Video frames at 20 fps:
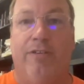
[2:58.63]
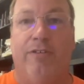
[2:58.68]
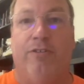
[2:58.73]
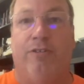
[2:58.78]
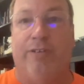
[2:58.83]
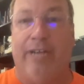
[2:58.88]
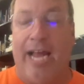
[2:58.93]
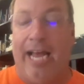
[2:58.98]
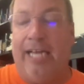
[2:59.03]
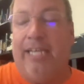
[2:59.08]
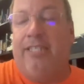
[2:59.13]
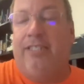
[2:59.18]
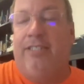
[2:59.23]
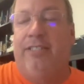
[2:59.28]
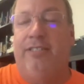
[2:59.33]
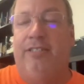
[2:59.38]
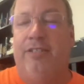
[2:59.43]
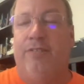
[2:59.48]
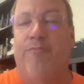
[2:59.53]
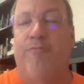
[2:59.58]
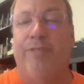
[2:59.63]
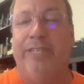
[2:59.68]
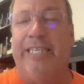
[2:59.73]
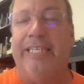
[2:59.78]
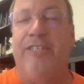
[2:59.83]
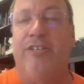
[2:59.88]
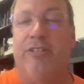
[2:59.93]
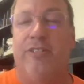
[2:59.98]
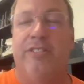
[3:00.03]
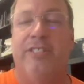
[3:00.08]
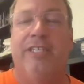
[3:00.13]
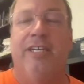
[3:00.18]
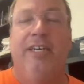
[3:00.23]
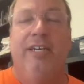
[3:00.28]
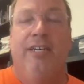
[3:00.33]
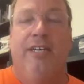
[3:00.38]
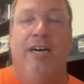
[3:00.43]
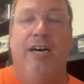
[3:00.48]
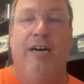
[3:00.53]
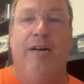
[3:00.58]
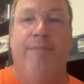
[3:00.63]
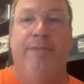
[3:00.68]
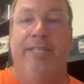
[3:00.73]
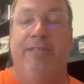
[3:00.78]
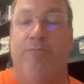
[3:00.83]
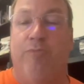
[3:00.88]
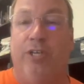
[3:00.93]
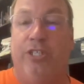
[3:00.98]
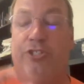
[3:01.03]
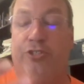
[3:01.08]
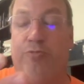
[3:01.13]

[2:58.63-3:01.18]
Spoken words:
or as the readers, and what